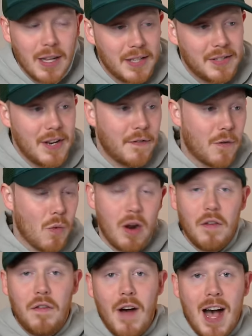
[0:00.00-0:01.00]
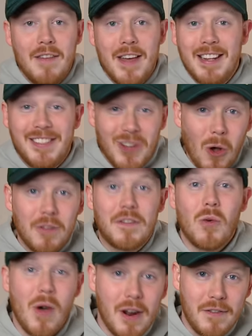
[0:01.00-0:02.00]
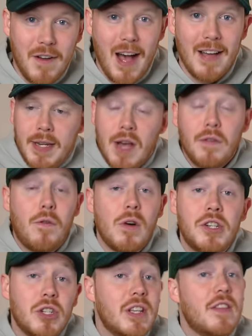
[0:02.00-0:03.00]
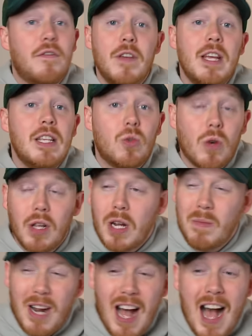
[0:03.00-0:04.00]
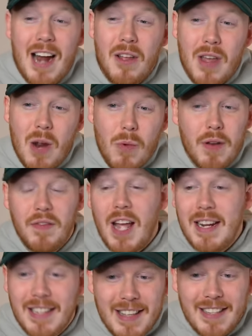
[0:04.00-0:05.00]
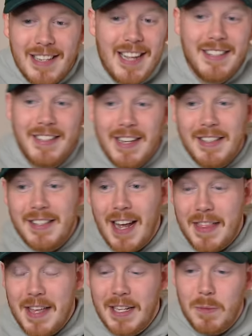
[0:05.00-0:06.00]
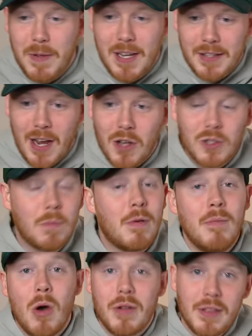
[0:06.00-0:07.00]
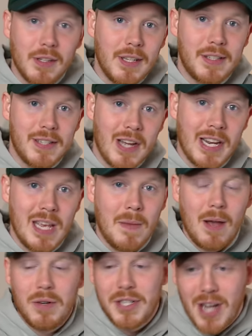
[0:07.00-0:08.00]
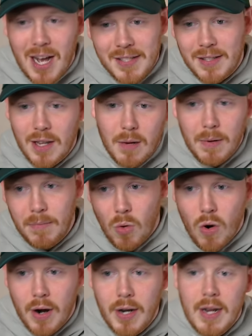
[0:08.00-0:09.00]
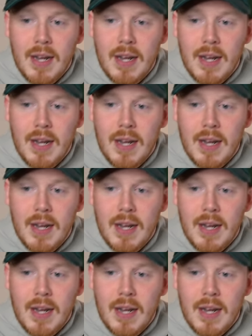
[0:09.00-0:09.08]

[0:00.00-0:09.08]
I listed it for 105 and it sold for 105. Now, unfortunately, the fees were a little bit higher than I would have liked in this instance. I think it's because I also promoted the listing on eBay, which costs a little bit more.